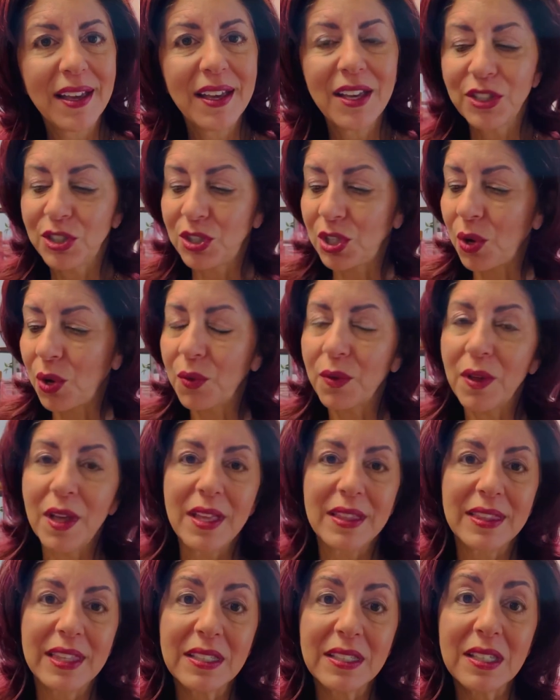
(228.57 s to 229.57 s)
So
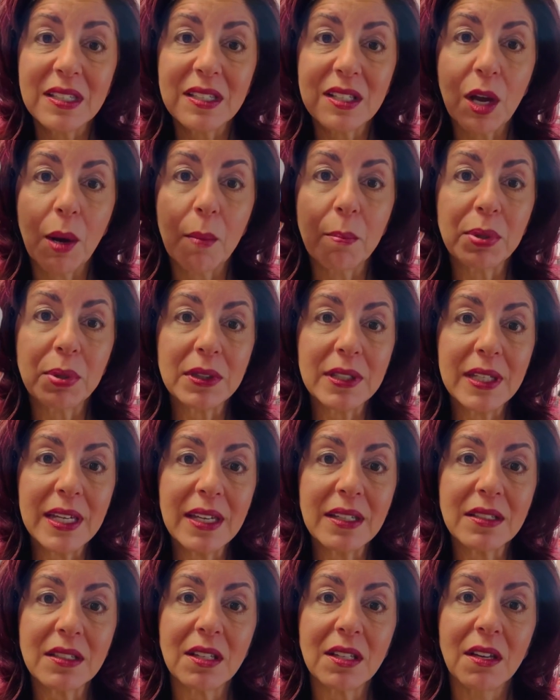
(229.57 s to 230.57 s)
this is
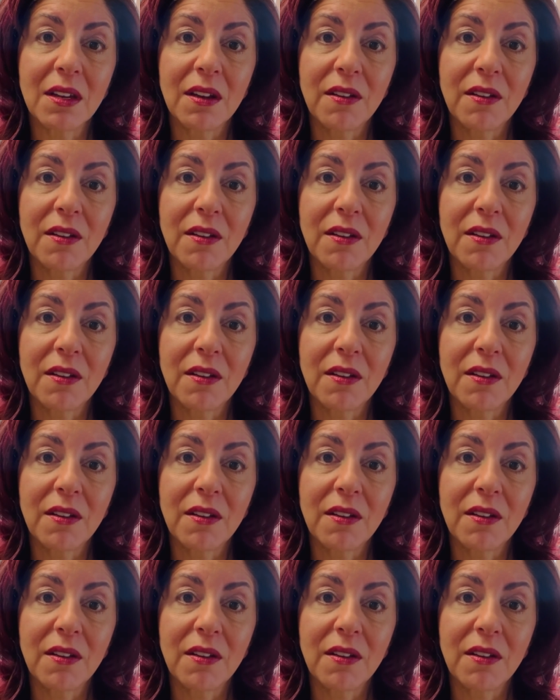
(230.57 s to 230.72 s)
complete